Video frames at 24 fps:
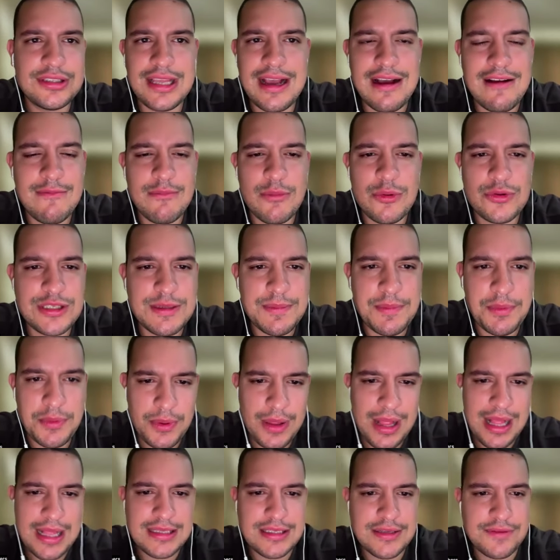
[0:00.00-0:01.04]
They have
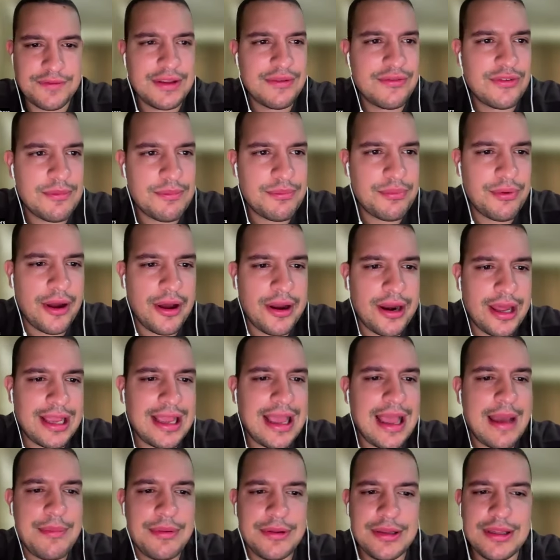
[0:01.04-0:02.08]
multiple ads of different
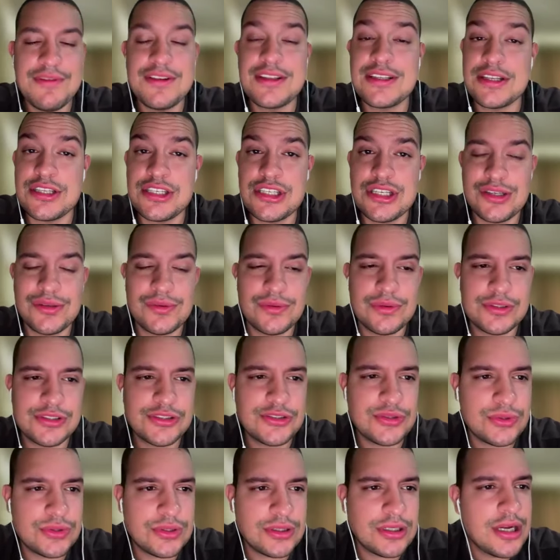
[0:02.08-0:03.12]
product. I believe it's a general
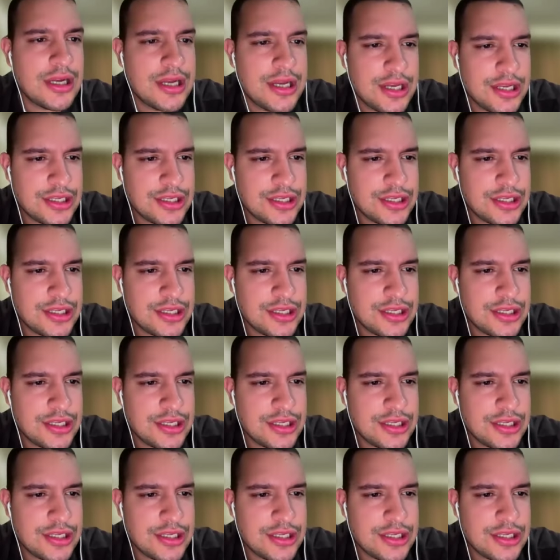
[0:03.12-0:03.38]
store.